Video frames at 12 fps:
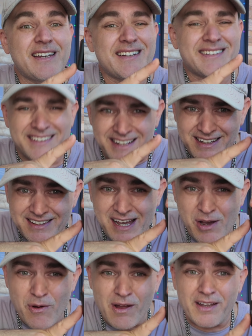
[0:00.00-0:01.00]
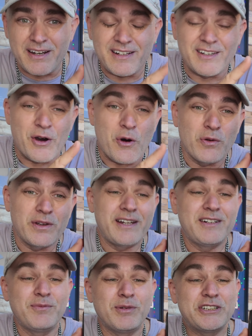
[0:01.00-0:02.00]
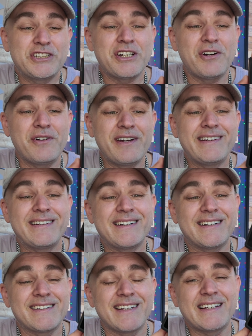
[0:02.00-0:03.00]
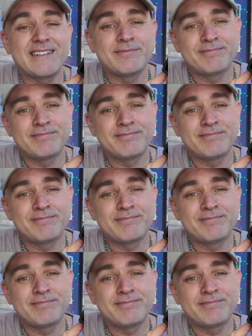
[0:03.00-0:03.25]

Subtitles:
it's not that quality the OLED was showing, it's like,